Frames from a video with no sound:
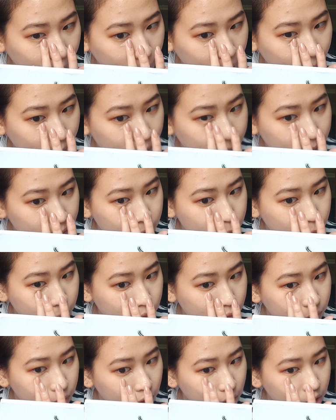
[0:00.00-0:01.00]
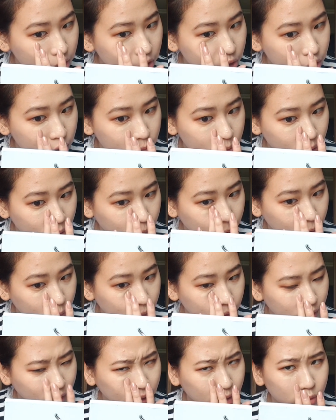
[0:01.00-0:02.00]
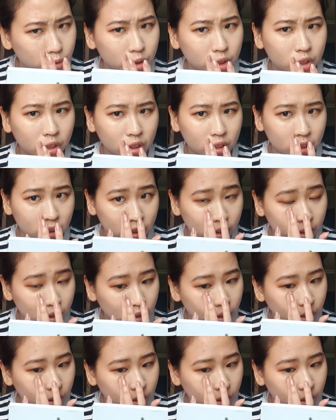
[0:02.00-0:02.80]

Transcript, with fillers: And this was really cheap as well. like three dollars.